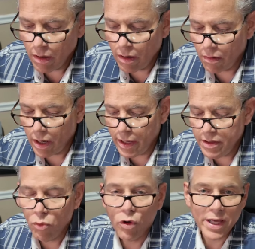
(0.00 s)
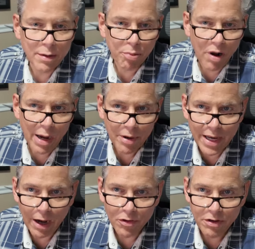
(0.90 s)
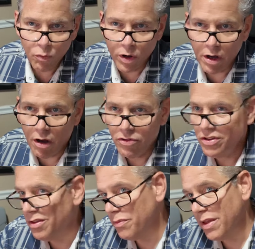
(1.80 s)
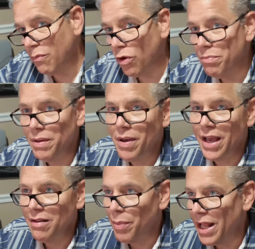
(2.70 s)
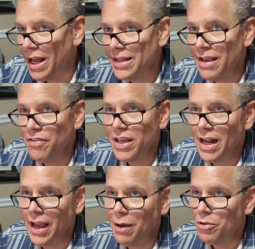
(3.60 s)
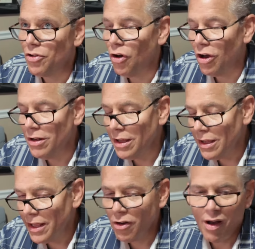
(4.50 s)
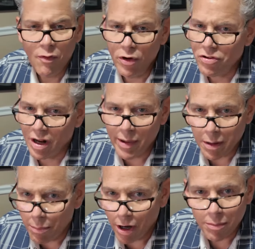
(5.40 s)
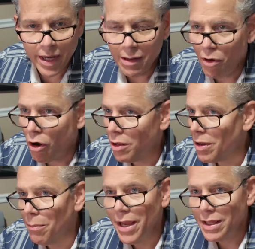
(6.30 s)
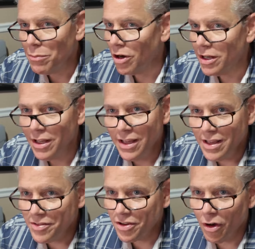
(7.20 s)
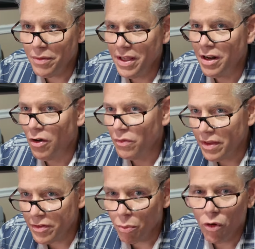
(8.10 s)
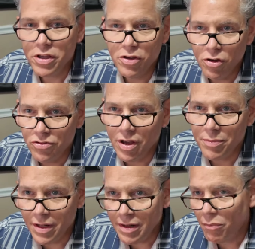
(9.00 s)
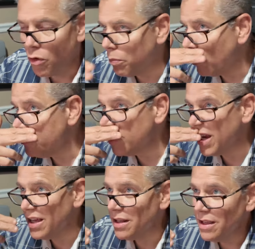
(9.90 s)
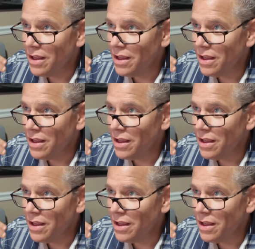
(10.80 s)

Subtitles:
All right. You want to get a Prime account. You want to also. It wouldn't be a bad idea if you get an Amazon. You know, I'm always trying to make a buck, man. I'm all about making money. So you know, the more you use something, the more points you get.